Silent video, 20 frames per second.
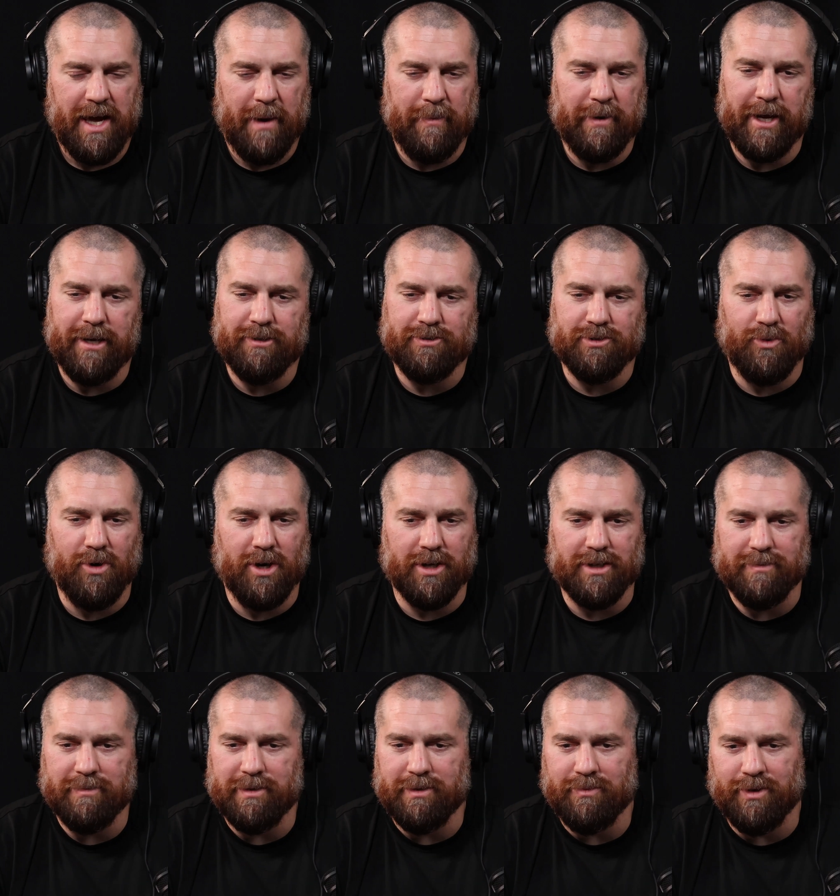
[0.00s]
I mean, I used to walk.
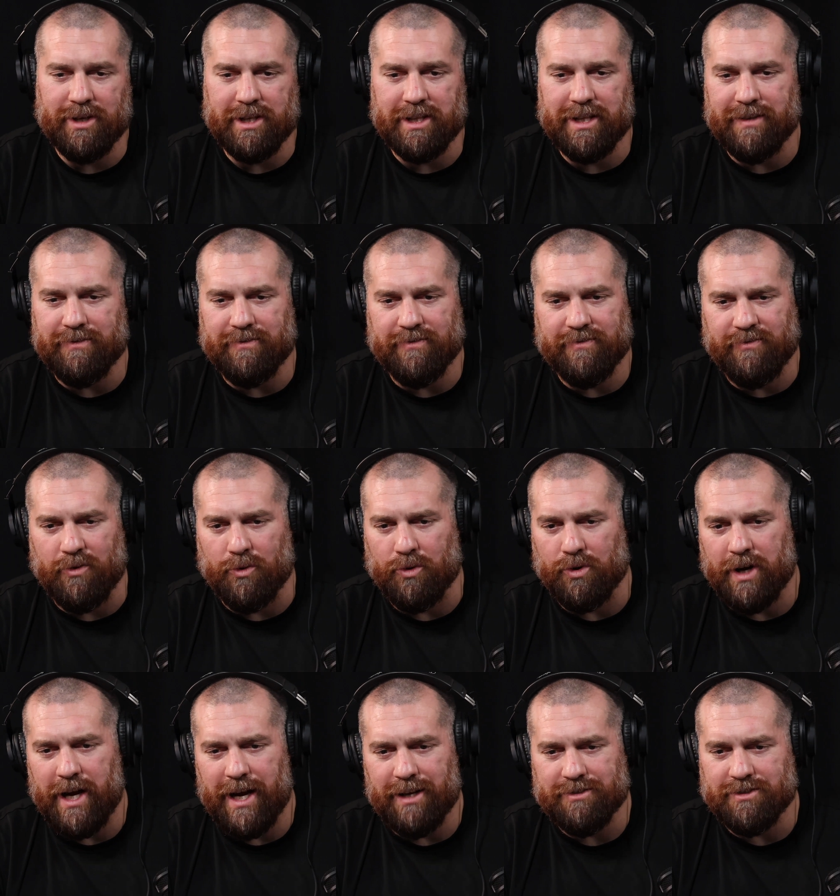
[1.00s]
I mean, what, he lived
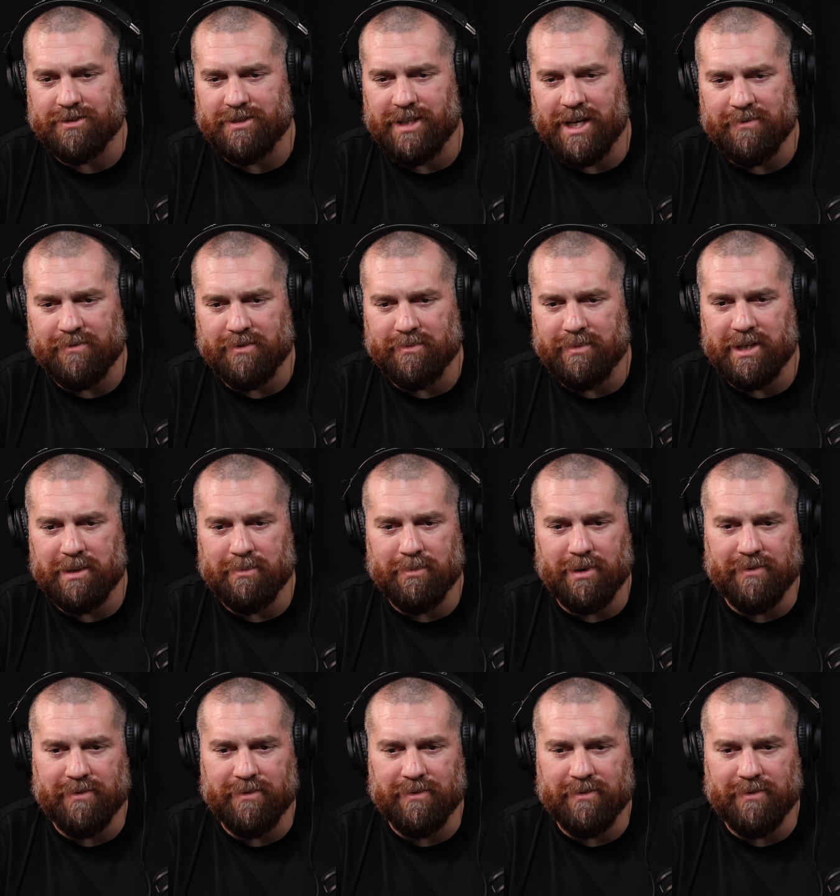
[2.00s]
4 houses down from me in